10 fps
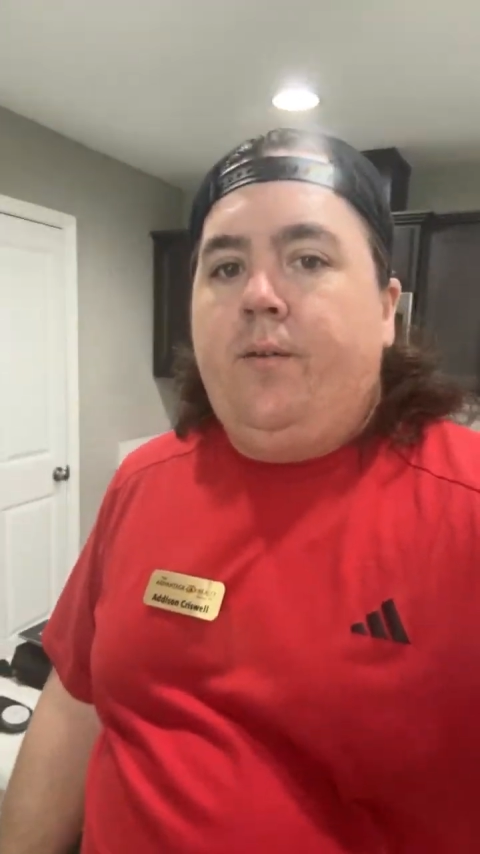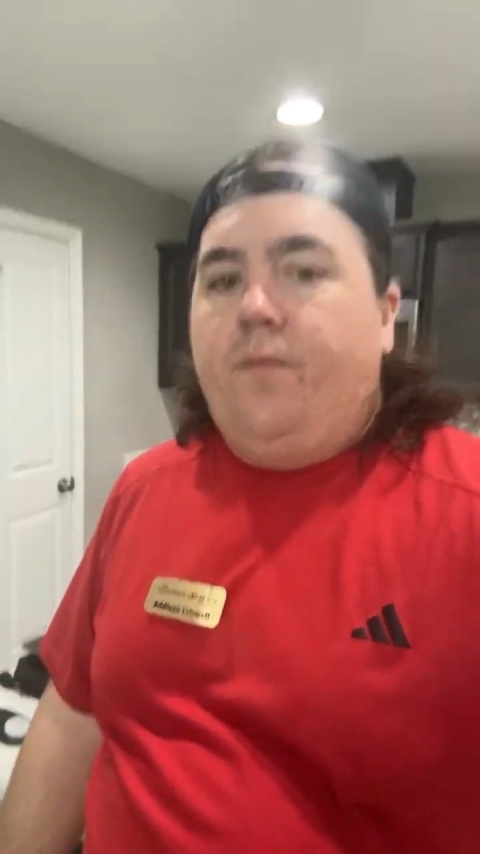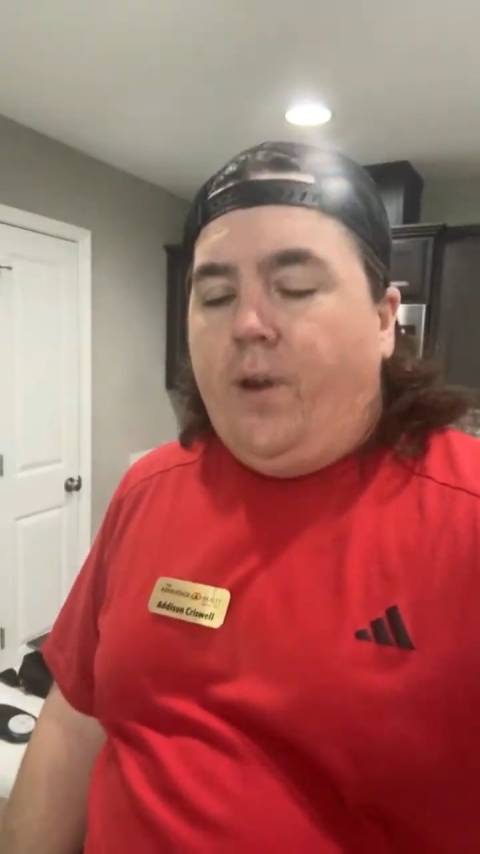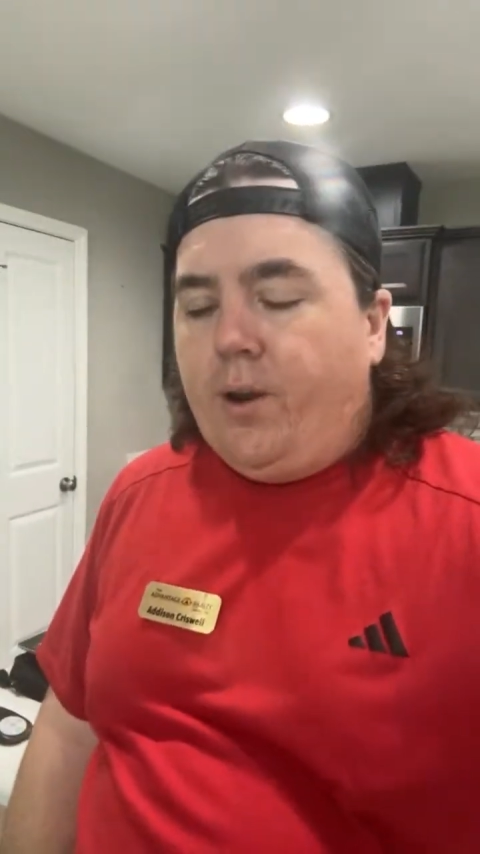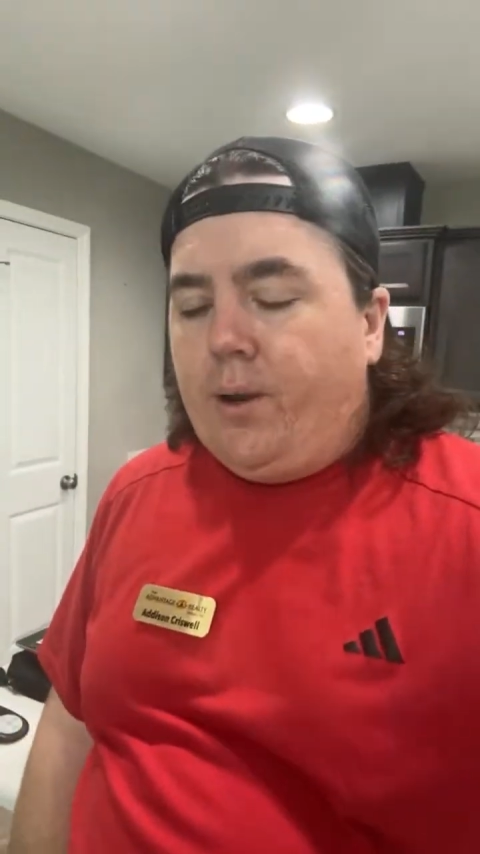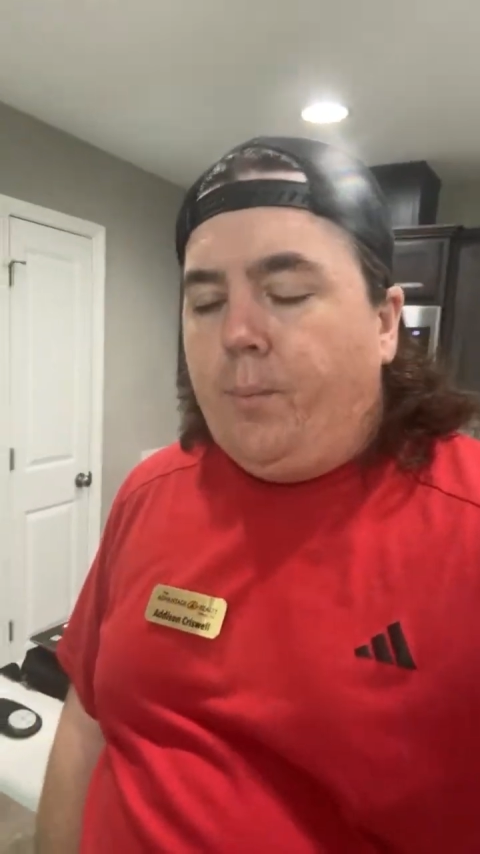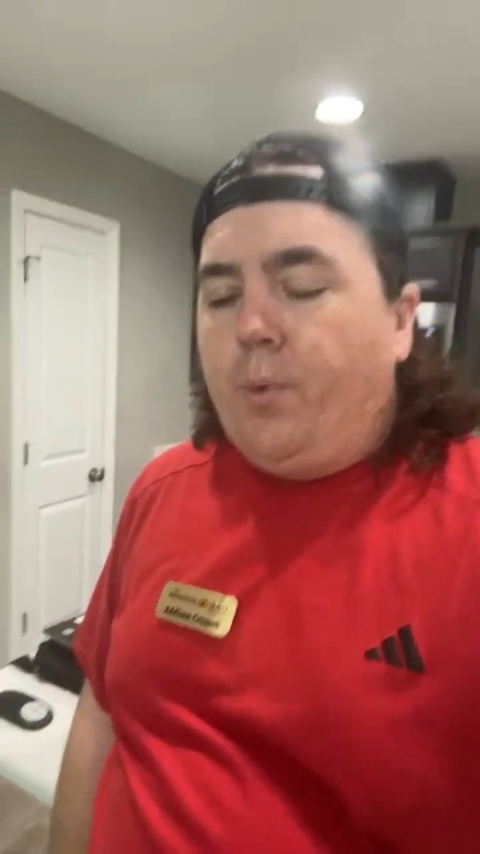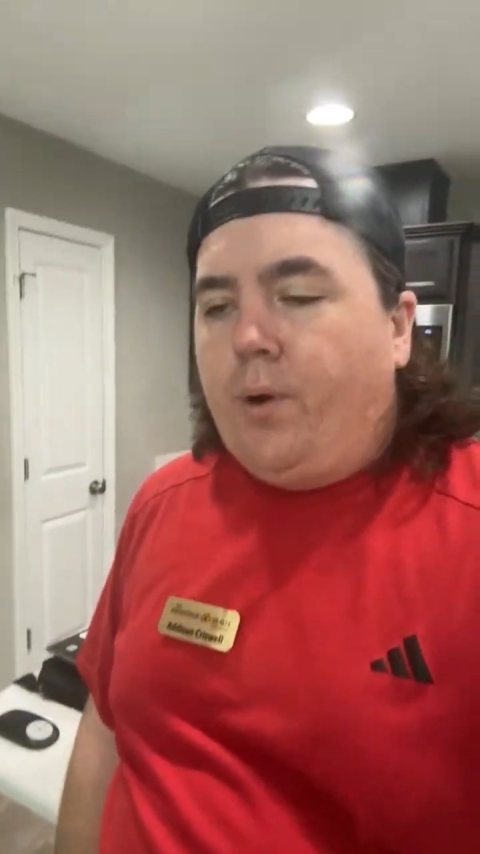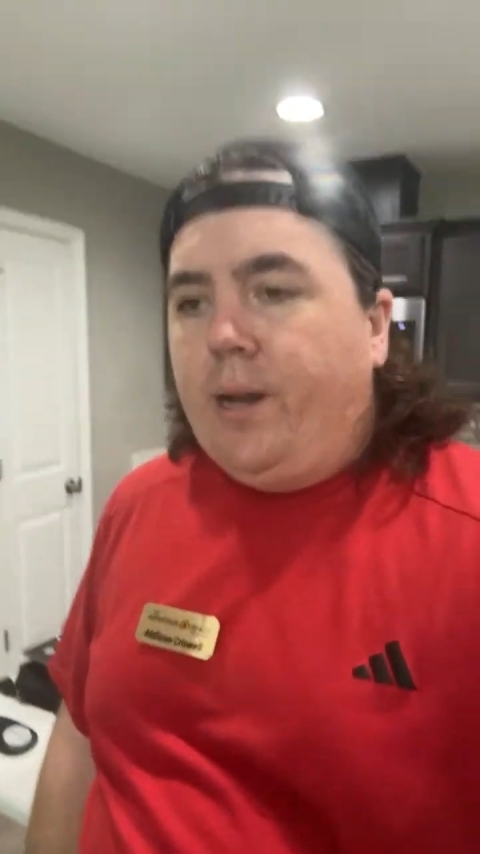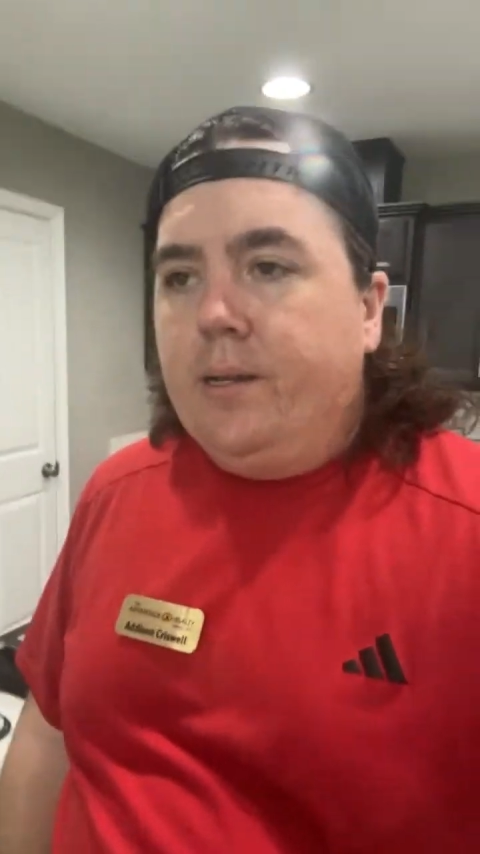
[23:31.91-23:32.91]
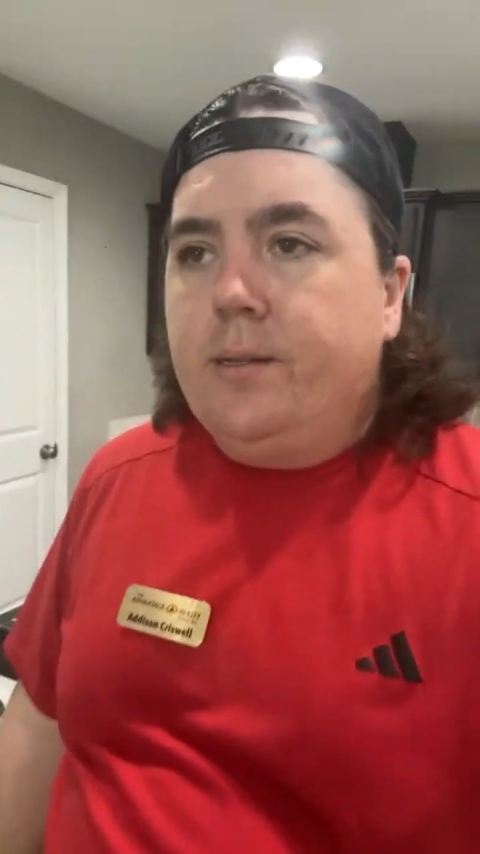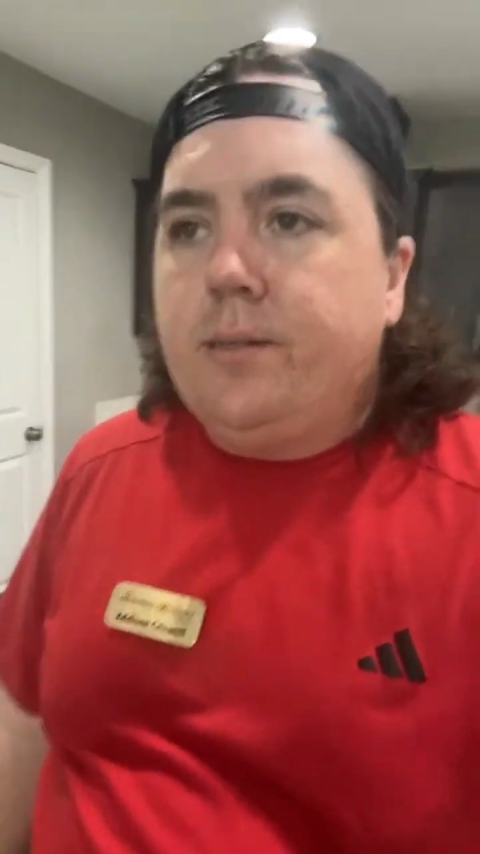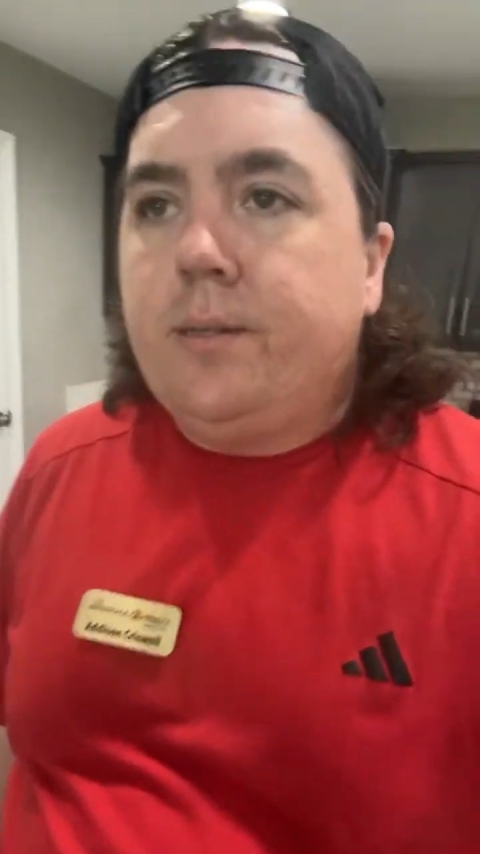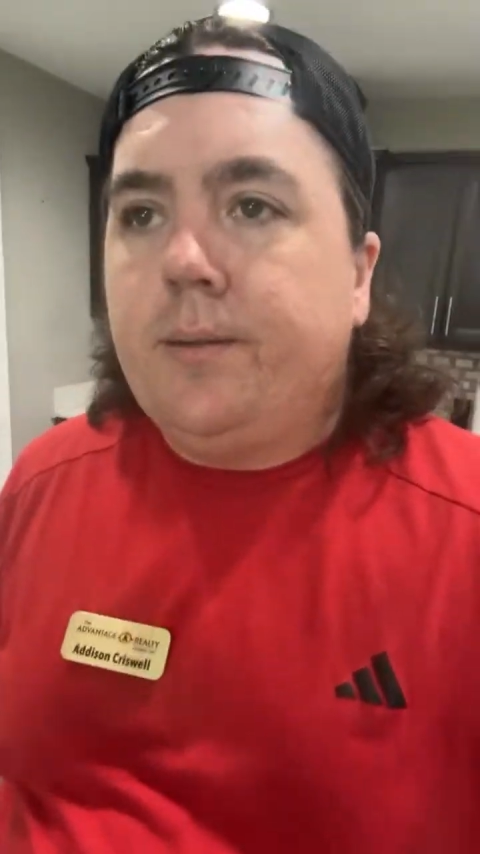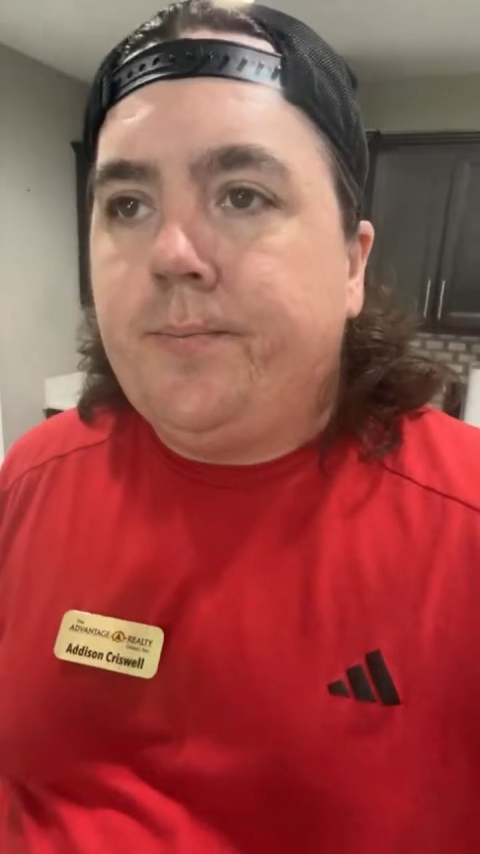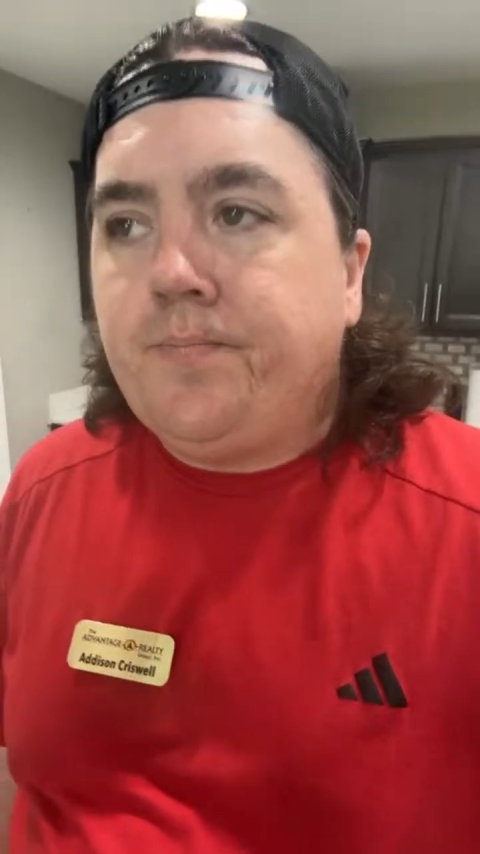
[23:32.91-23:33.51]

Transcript: Very impressed.